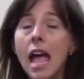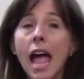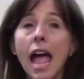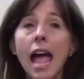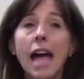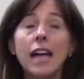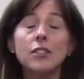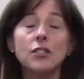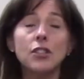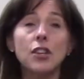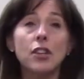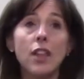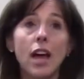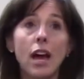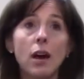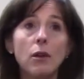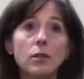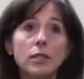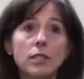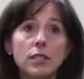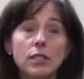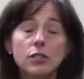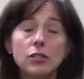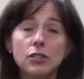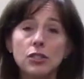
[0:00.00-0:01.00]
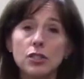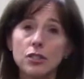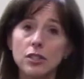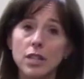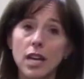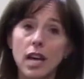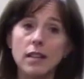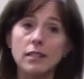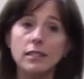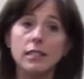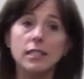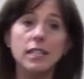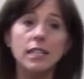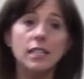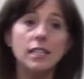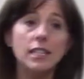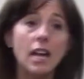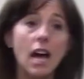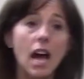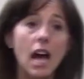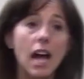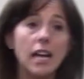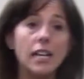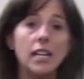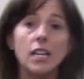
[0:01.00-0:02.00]
And so that was in
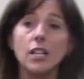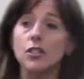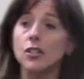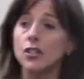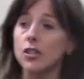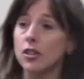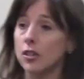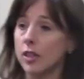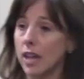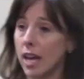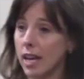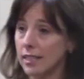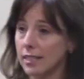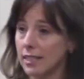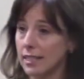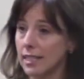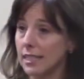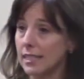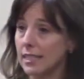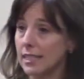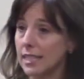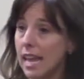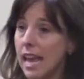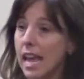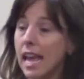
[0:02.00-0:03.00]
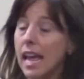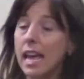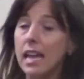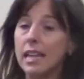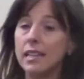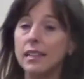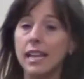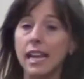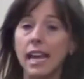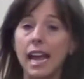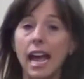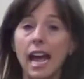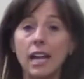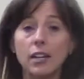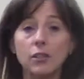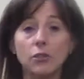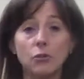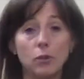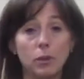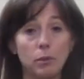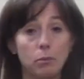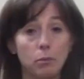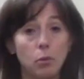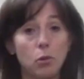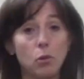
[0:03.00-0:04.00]
2009. In 2010, they had to
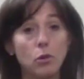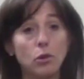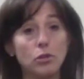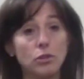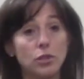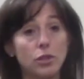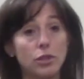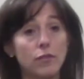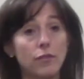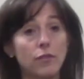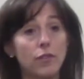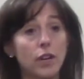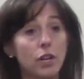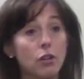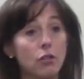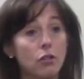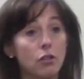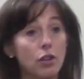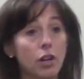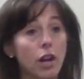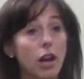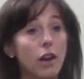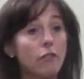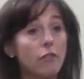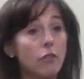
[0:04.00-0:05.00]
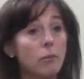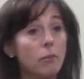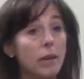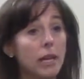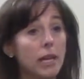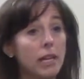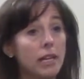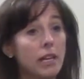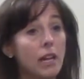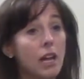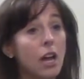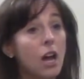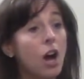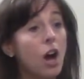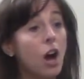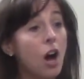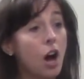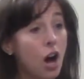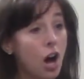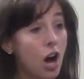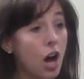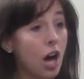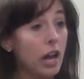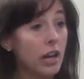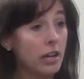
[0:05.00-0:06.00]
report to the federal government
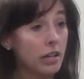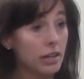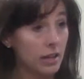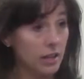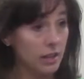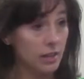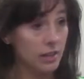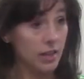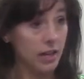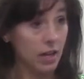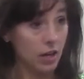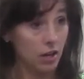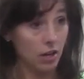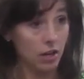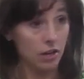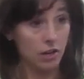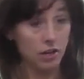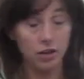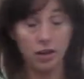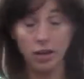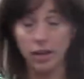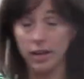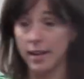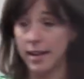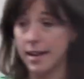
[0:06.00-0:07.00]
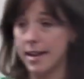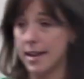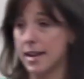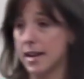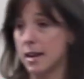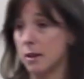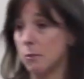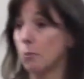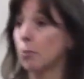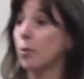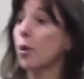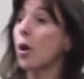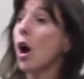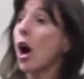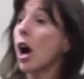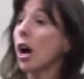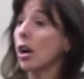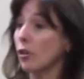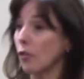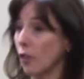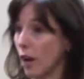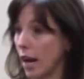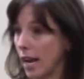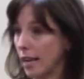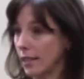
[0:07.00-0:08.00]
on their
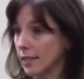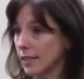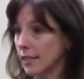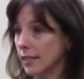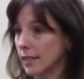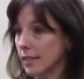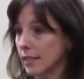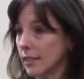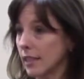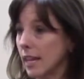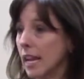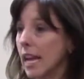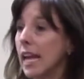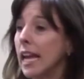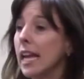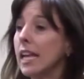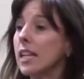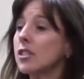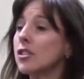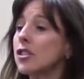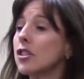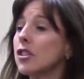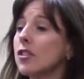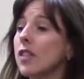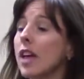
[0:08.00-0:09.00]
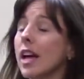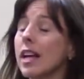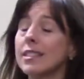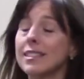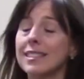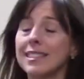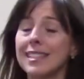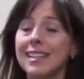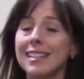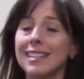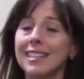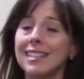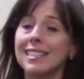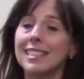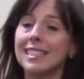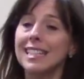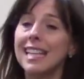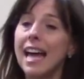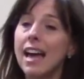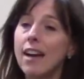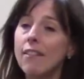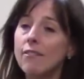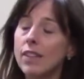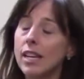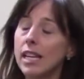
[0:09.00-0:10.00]
progress. In
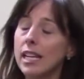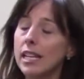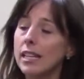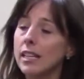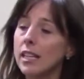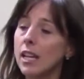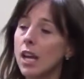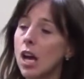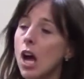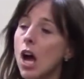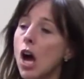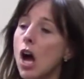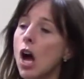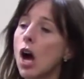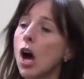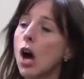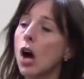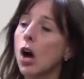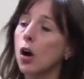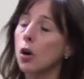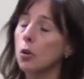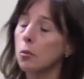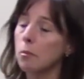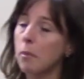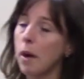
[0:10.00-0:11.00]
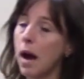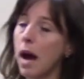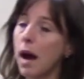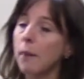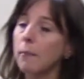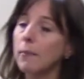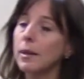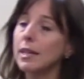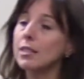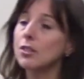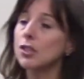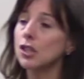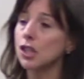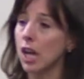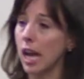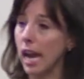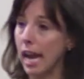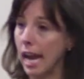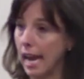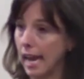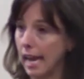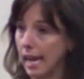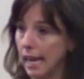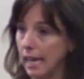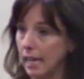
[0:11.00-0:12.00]
2011, Obama
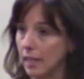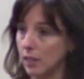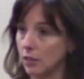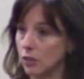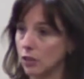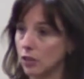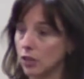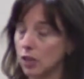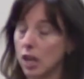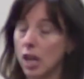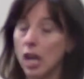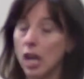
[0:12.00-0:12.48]
changed,